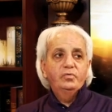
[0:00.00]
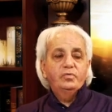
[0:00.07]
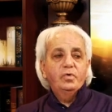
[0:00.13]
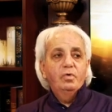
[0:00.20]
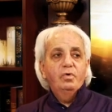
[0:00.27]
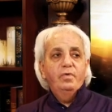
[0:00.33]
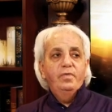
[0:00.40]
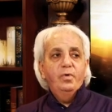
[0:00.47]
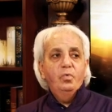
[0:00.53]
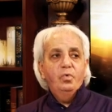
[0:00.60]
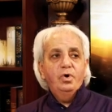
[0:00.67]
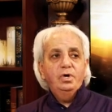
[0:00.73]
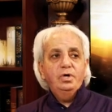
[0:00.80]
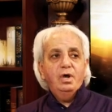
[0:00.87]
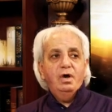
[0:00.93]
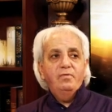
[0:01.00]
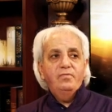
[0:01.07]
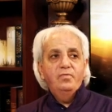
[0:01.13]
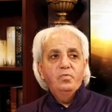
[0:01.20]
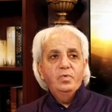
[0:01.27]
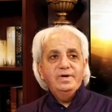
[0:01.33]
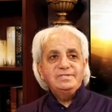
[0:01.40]
So the word
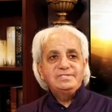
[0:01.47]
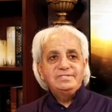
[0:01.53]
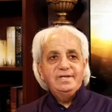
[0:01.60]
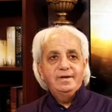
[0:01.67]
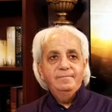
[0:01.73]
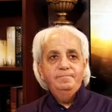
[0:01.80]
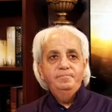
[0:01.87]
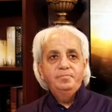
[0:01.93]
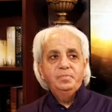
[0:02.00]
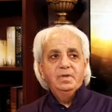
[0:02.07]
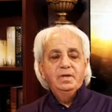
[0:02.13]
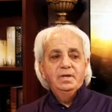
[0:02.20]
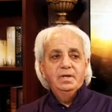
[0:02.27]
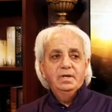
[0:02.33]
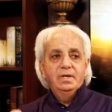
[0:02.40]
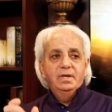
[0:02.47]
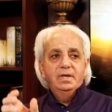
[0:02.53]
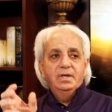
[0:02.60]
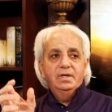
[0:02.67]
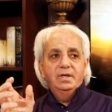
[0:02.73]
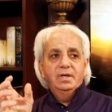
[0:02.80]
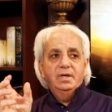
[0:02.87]
of wisdom
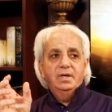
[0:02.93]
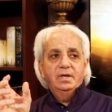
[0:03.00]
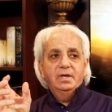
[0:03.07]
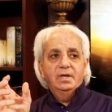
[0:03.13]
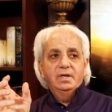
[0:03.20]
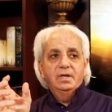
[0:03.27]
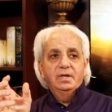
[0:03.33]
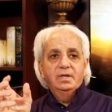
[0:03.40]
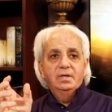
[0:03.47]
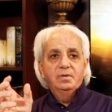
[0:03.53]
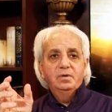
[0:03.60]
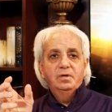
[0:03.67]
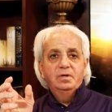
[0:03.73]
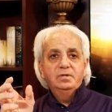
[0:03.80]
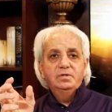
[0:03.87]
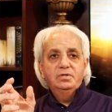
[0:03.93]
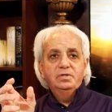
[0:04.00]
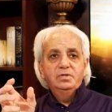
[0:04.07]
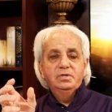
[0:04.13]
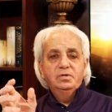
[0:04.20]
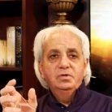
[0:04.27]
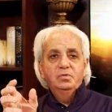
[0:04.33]
uh,
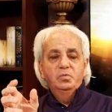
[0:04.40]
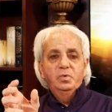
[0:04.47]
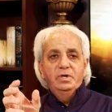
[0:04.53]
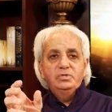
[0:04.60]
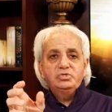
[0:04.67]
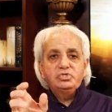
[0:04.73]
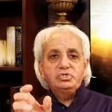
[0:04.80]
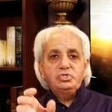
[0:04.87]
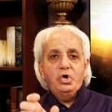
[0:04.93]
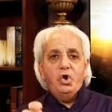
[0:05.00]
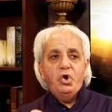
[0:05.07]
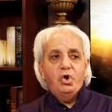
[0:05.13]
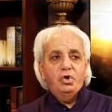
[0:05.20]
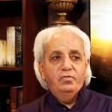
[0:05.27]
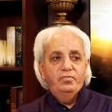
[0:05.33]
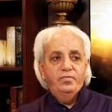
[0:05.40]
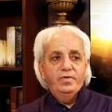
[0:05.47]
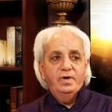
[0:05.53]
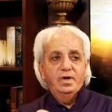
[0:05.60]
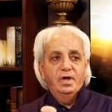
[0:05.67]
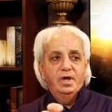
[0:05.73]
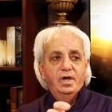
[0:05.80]
will
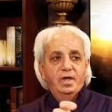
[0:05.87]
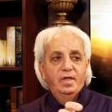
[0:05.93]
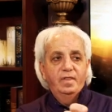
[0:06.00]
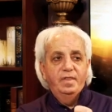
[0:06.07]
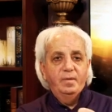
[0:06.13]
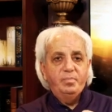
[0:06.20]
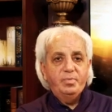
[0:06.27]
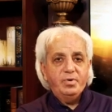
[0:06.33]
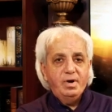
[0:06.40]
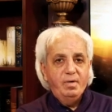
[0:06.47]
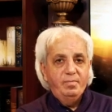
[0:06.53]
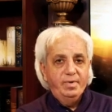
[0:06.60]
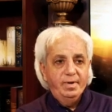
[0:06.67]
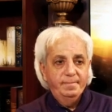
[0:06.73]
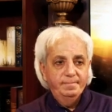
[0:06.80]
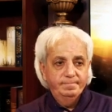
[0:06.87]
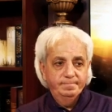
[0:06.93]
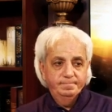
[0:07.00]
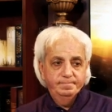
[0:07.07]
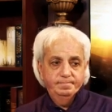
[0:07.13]
solve the problem.